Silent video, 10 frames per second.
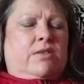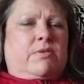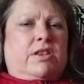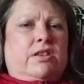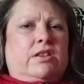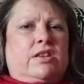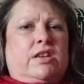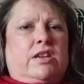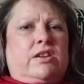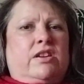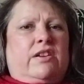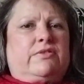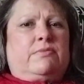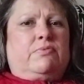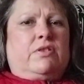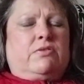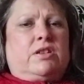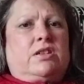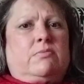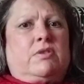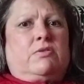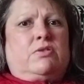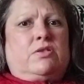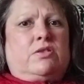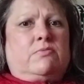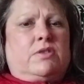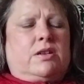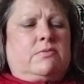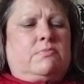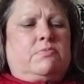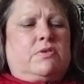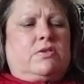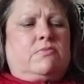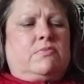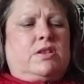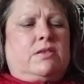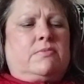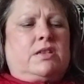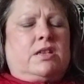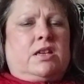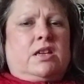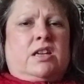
I mean, you have to process emotions sometimes, but sometimes